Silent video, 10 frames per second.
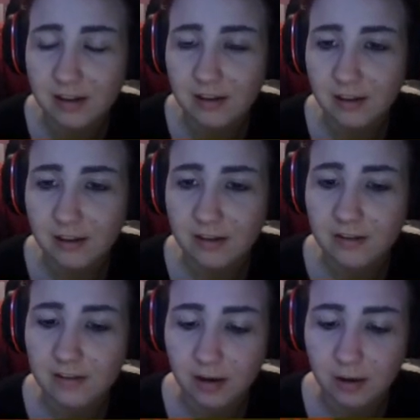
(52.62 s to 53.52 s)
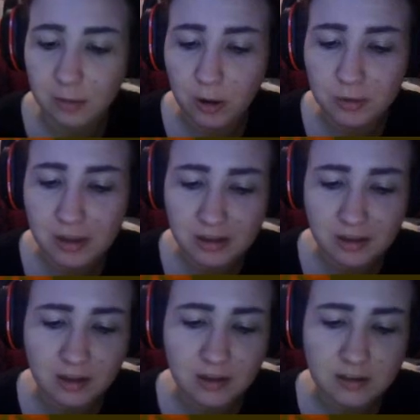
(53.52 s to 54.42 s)
is Obake
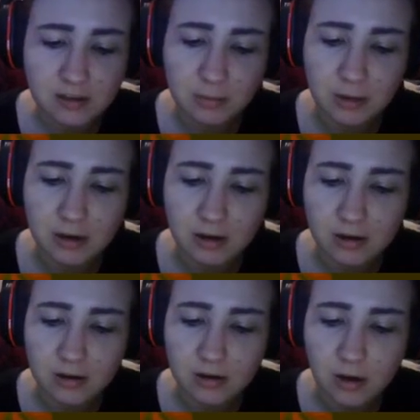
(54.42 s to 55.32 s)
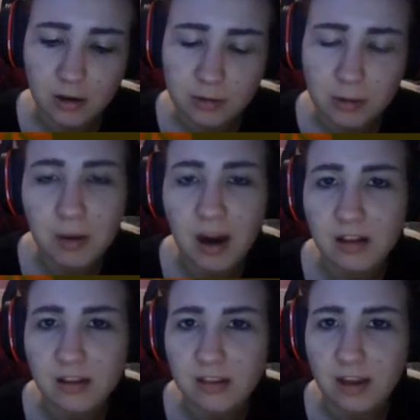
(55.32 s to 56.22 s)
and Jimmy are
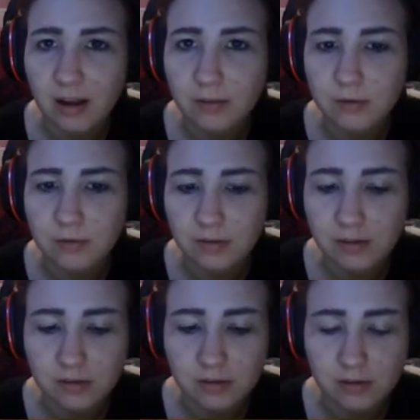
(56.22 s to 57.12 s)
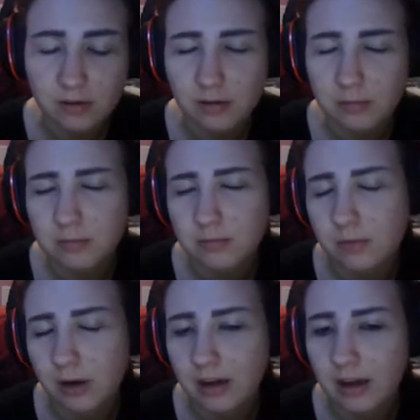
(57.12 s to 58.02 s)
compiling the alpha for this
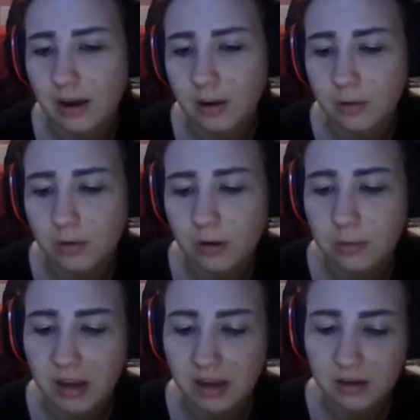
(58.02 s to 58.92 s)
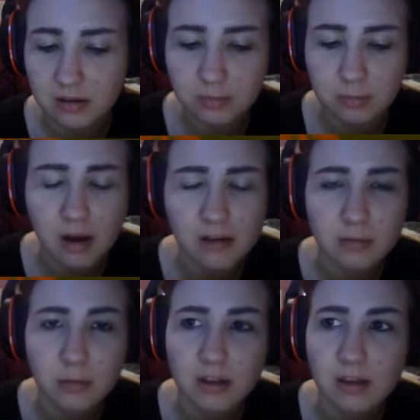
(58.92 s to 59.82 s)
right now, or a beta,
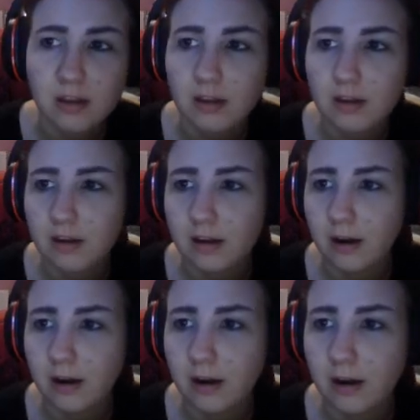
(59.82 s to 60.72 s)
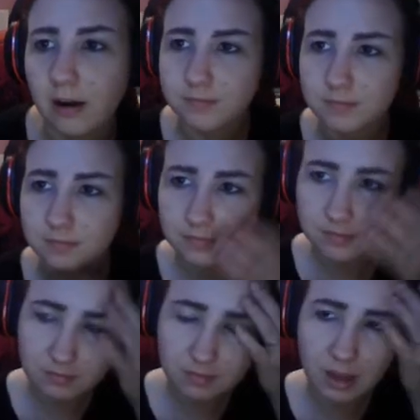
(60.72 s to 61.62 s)
possibly. Alpha,
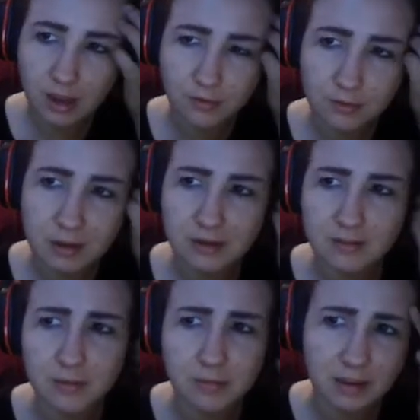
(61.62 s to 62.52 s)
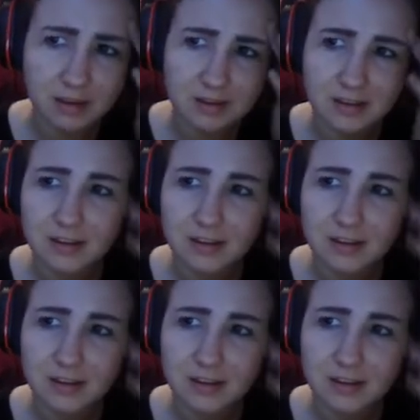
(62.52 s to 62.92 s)
beta, something